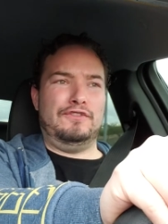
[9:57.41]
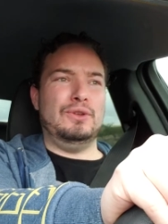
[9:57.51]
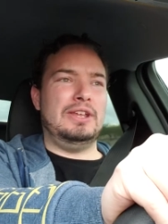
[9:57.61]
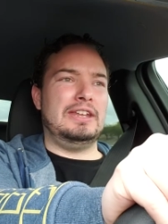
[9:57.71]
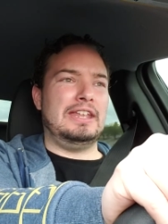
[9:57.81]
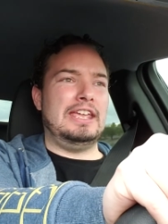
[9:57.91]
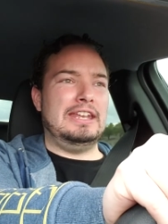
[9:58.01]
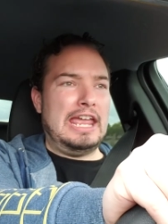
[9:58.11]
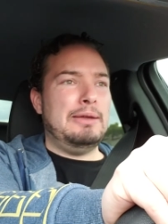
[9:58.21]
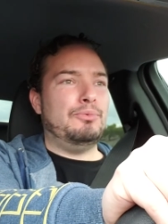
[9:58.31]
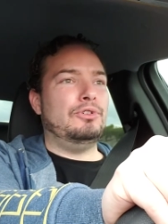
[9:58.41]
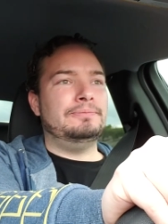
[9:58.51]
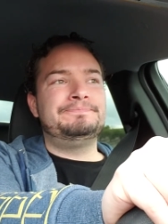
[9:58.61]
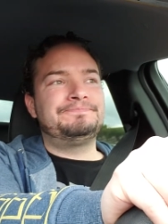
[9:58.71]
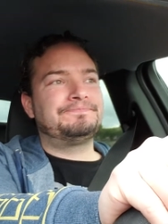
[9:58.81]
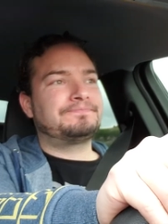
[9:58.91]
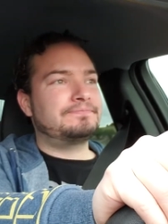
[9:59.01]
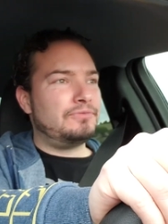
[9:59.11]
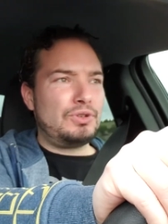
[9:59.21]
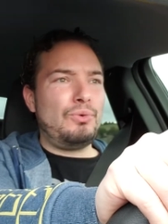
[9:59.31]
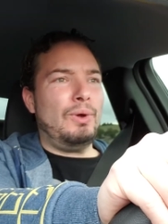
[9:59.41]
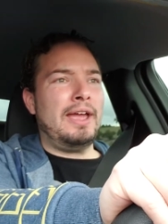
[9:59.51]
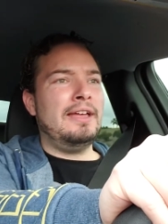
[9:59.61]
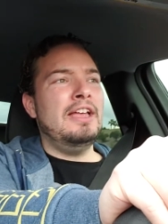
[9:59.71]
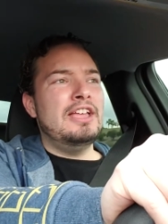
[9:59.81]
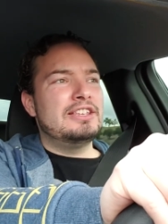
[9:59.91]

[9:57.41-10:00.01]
feuding in April, right?